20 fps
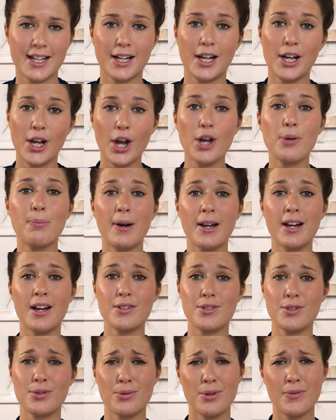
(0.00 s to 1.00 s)
and I hope I
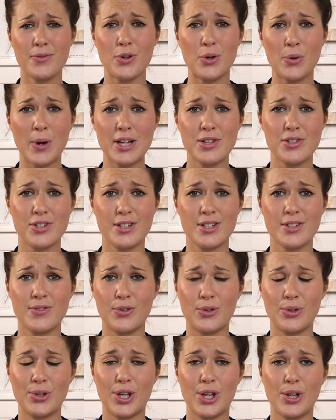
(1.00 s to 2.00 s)
answered all of your questions
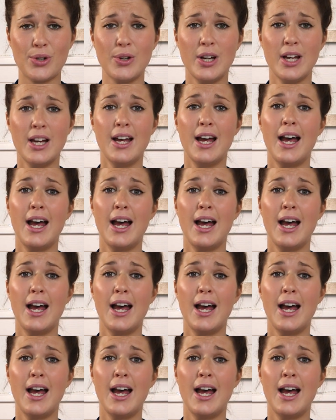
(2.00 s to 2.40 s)
for you.